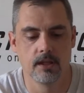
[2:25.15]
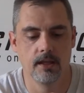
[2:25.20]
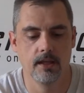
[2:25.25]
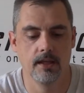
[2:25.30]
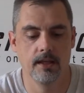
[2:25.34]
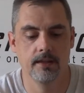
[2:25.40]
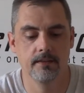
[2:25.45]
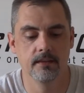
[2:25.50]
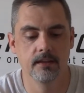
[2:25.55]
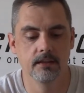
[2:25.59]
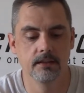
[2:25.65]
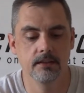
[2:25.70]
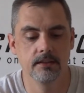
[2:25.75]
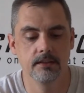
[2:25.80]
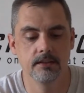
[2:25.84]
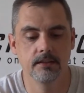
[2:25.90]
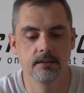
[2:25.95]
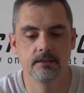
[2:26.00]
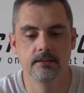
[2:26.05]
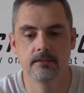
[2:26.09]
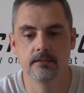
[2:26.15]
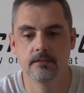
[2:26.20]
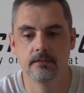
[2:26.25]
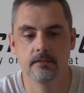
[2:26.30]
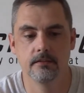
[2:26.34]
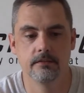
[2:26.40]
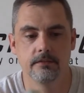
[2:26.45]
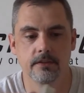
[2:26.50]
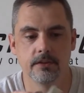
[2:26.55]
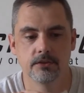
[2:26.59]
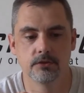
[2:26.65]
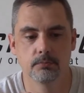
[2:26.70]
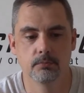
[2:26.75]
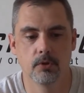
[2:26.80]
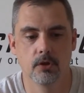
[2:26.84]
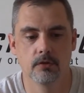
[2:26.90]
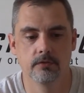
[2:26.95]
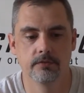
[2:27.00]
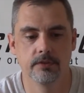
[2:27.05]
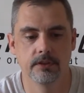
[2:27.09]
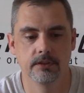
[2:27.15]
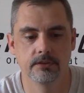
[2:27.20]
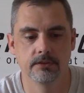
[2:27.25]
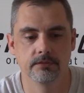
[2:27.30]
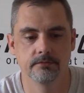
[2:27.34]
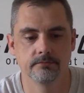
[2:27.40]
and the lid fits perfect.